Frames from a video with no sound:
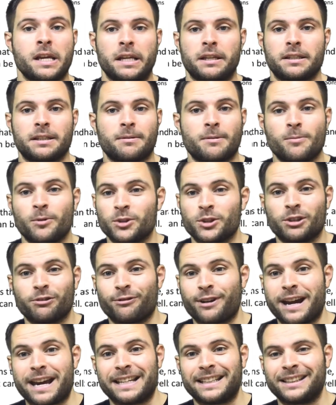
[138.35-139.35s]
someone wants a
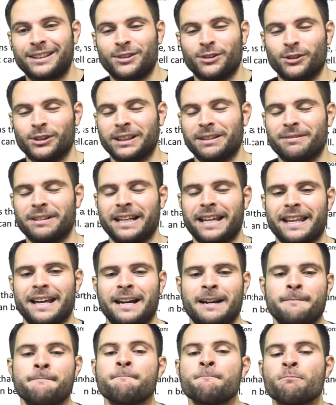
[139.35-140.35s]
rest or something like
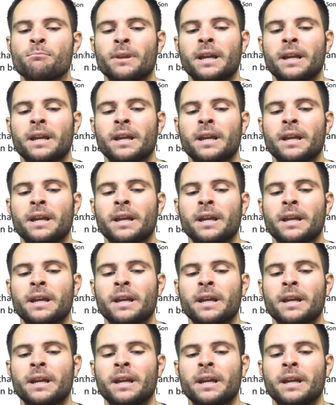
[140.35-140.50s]
that.